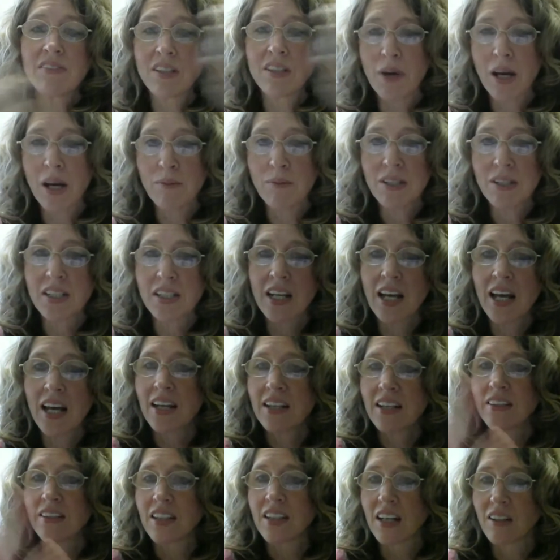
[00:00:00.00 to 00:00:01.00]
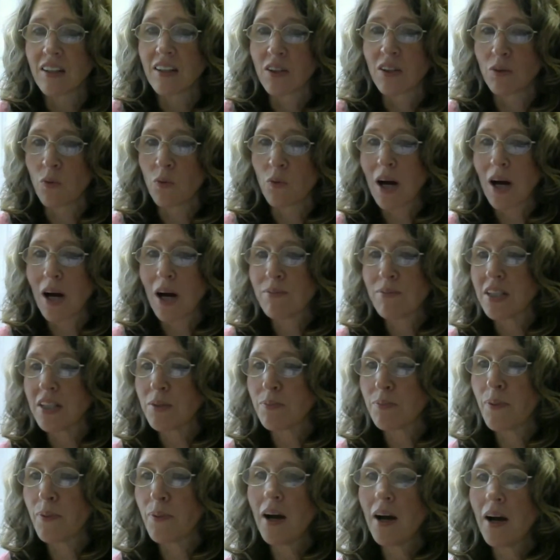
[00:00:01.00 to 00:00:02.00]
the baby's legs, the other one wipes his
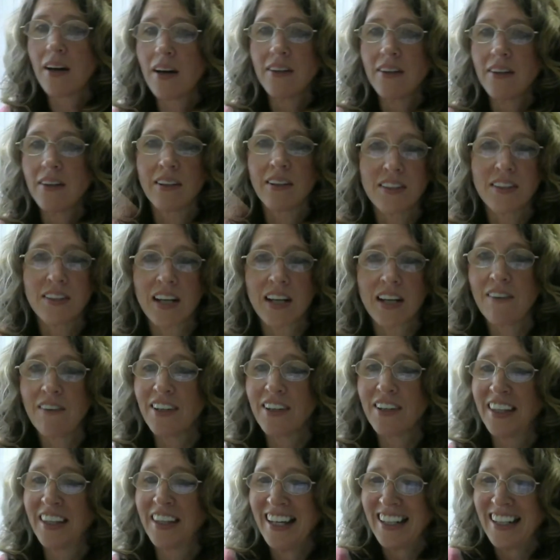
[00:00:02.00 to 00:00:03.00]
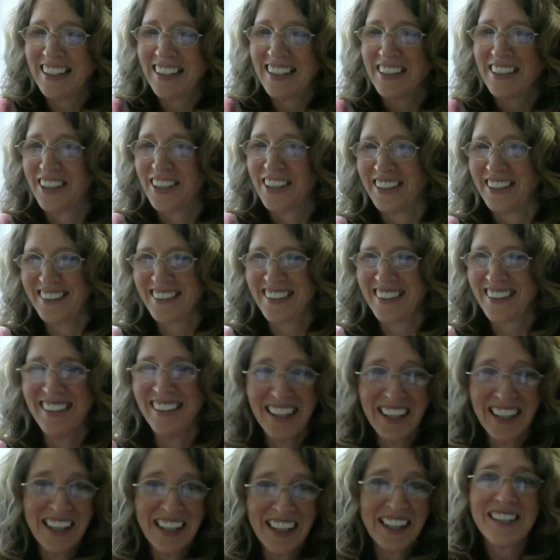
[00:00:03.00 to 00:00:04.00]
butt. Everything is just
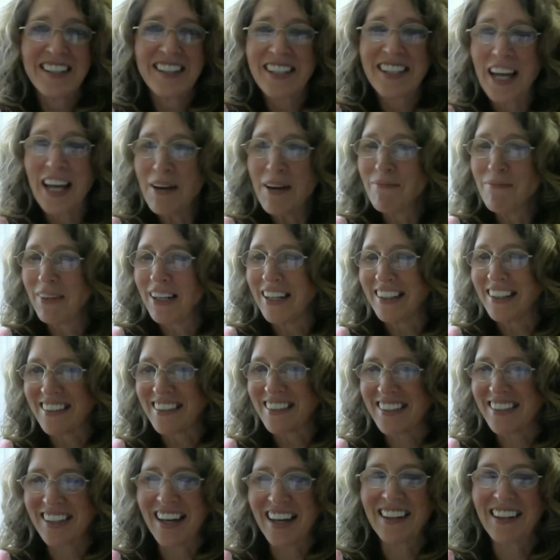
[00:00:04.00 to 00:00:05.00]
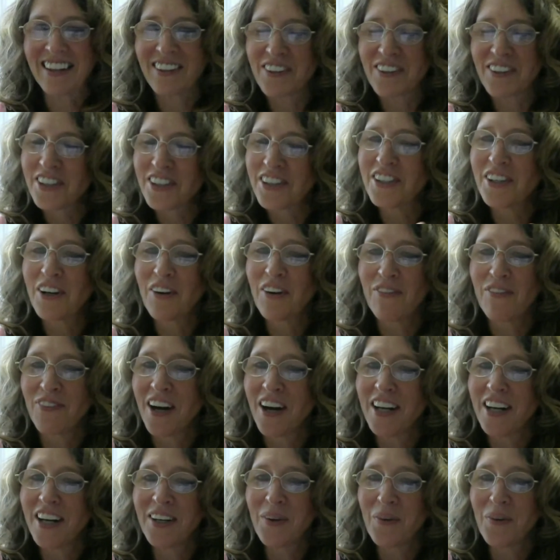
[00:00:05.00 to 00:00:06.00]
seamless, and they're just so
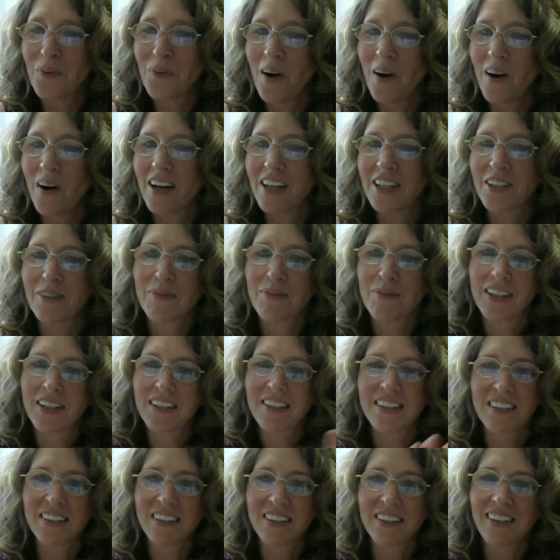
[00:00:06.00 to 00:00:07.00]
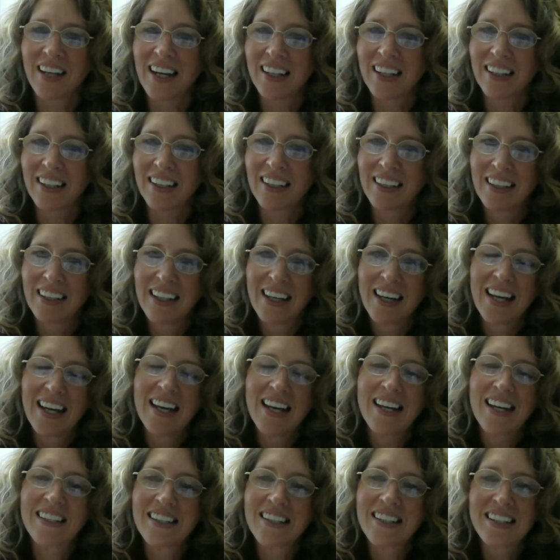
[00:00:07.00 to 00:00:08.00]
fun to watch because they're like
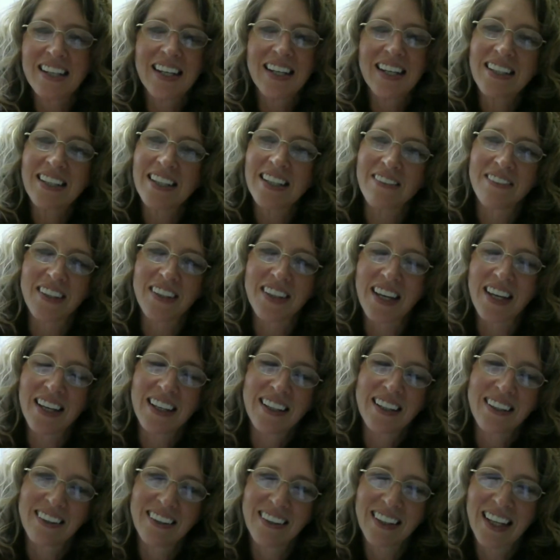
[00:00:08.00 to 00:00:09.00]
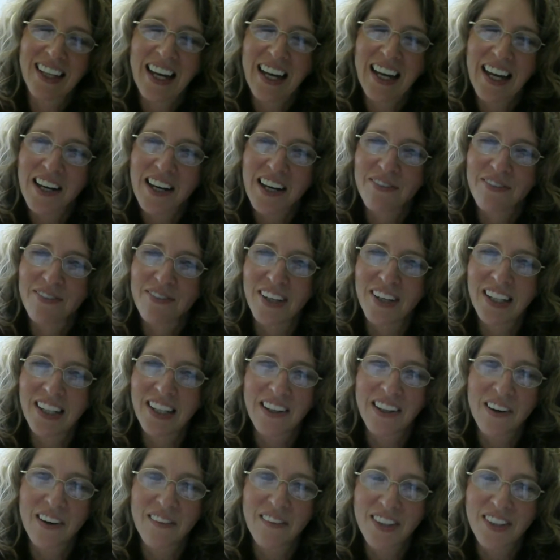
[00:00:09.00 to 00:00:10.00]
instinctive. And they kind of had a funny
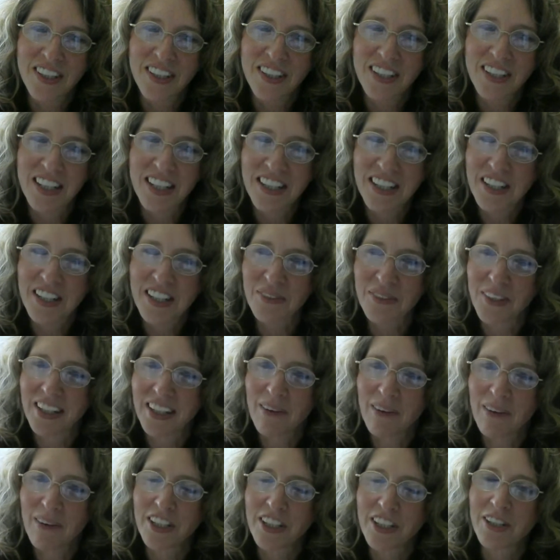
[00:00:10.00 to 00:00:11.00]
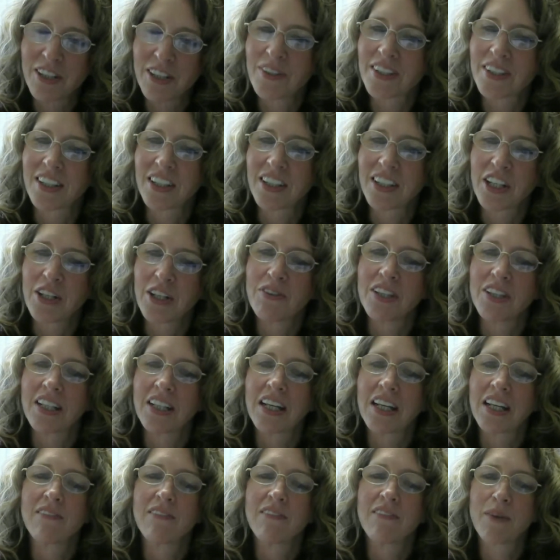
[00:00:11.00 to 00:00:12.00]
conversation one night where she was
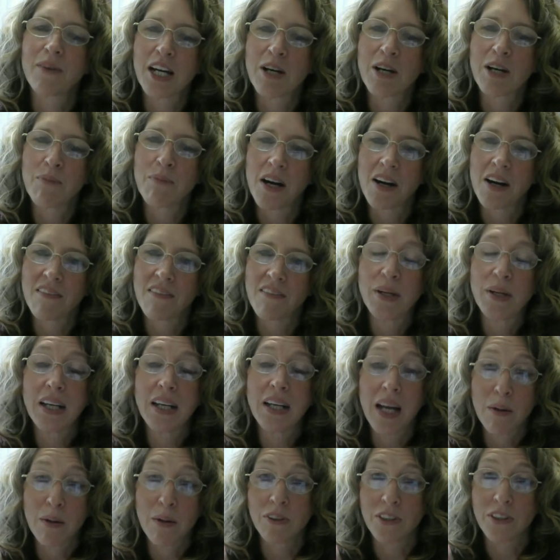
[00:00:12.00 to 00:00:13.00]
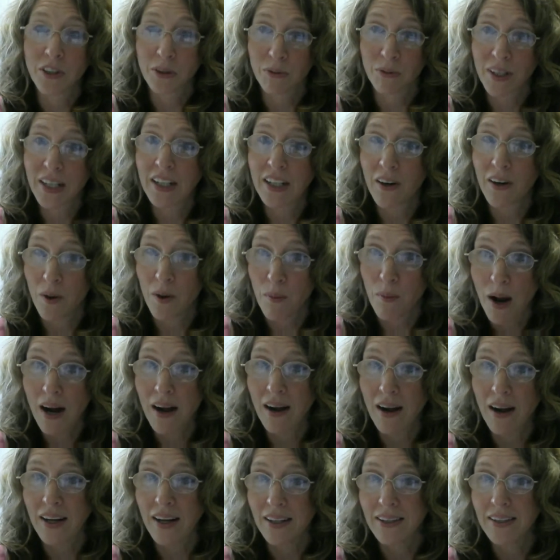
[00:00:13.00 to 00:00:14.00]
accusing him of being able to read her
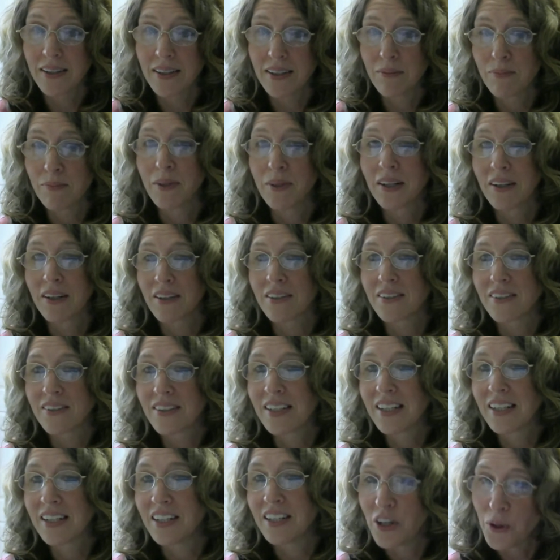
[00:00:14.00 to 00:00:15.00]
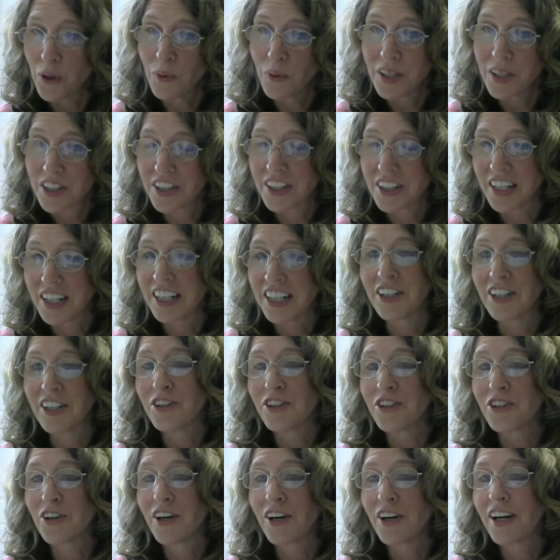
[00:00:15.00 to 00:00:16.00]
mind because he knew when she needed a
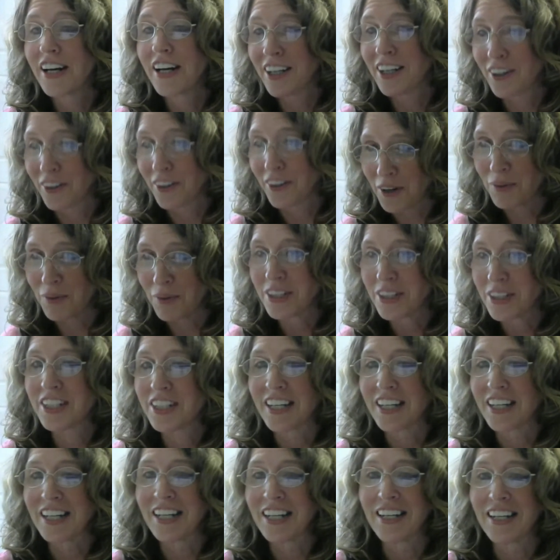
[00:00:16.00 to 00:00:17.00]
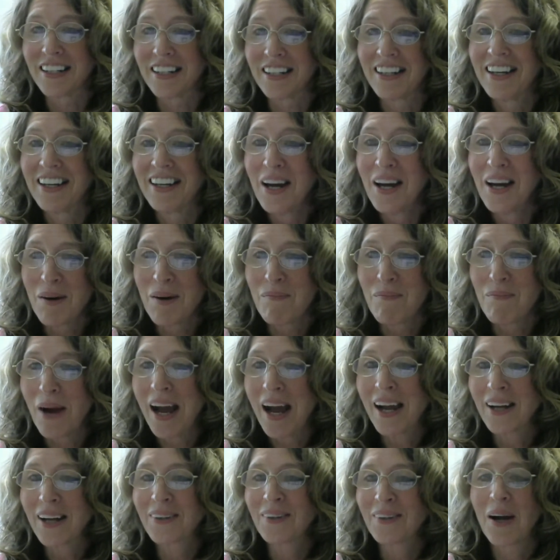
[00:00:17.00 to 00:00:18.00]
drink or knew when she needed a
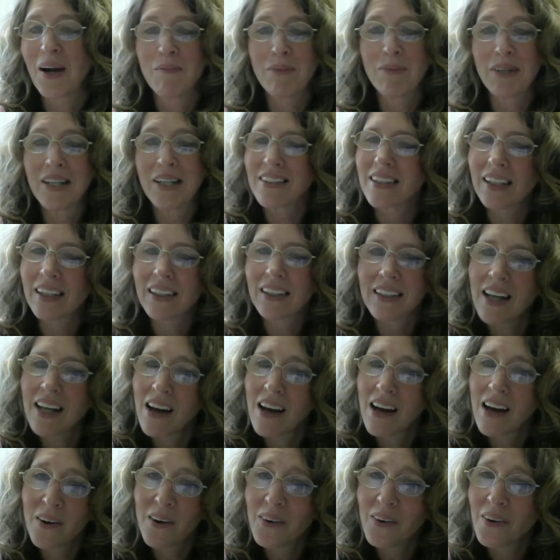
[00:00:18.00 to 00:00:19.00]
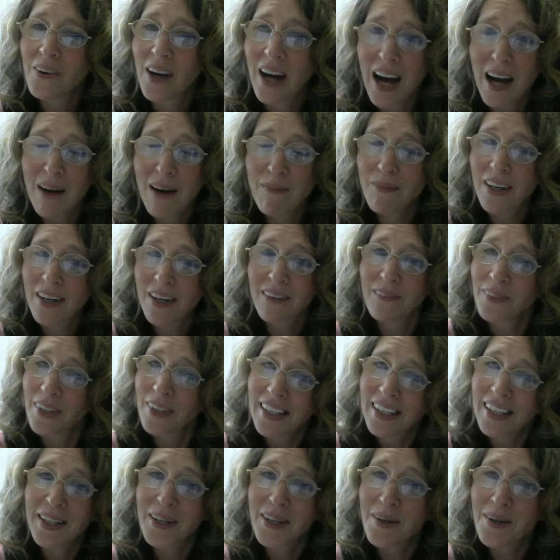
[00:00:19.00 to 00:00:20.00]
back rub, and he's like, no, I'm not
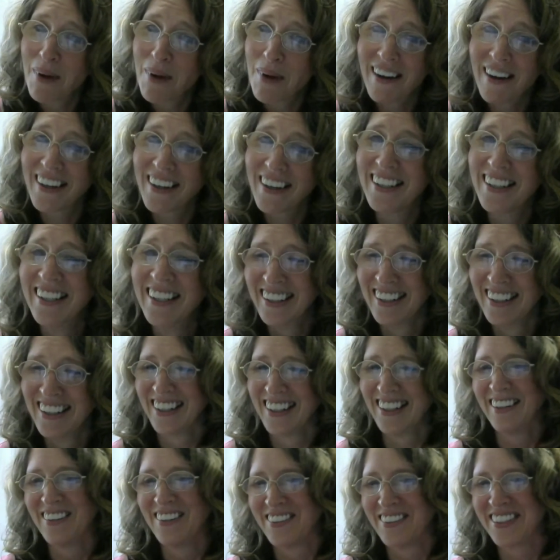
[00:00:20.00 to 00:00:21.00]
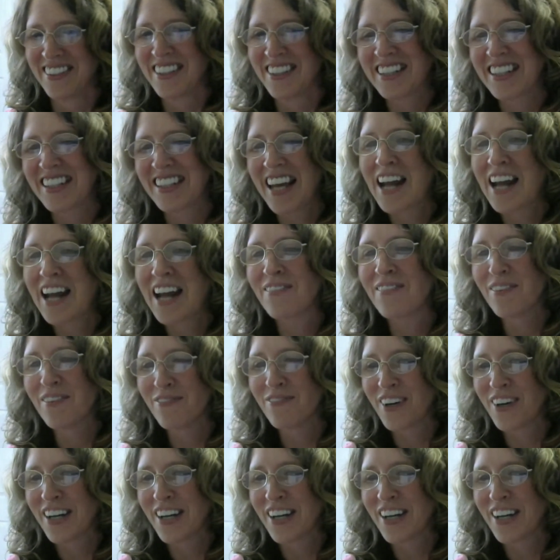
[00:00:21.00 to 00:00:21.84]
reading your mind. And it was just kind of a